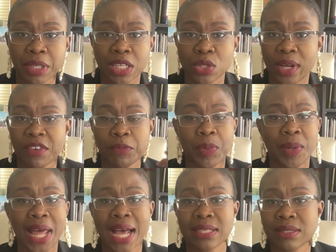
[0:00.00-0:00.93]
because whenever
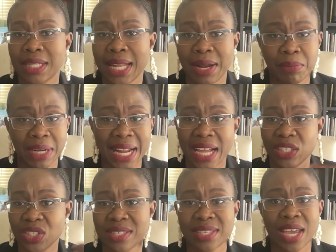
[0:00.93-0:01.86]
people ask to lend money, I
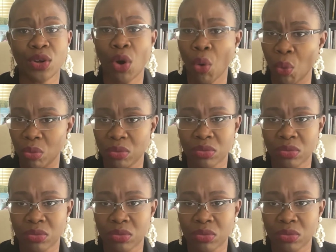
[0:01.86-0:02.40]
just say no.